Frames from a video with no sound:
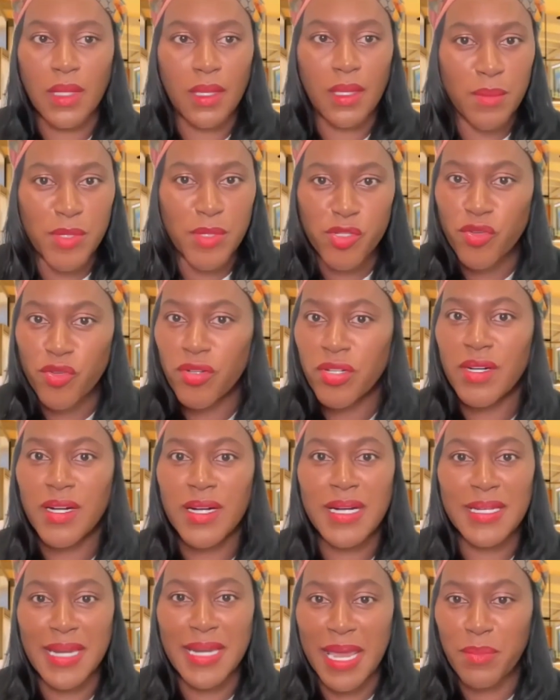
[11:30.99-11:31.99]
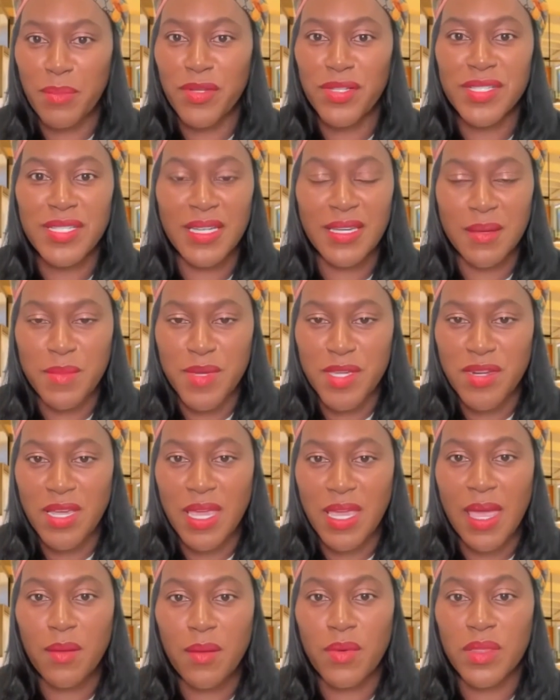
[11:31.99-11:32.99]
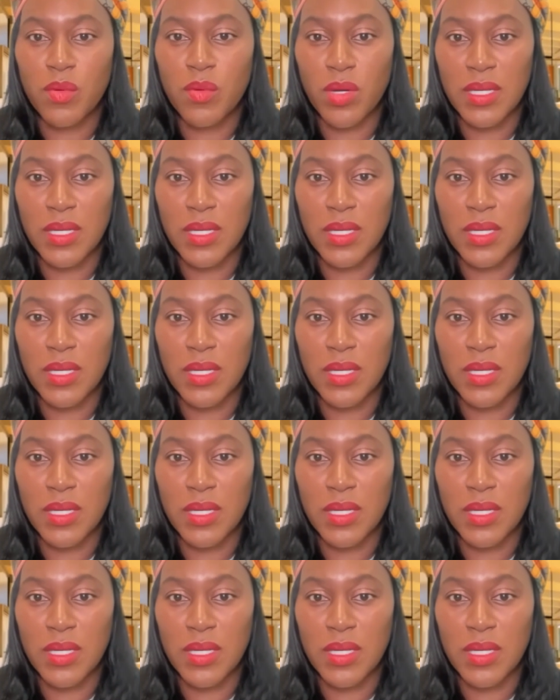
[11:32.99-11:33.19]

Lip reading: mature and able to communicate with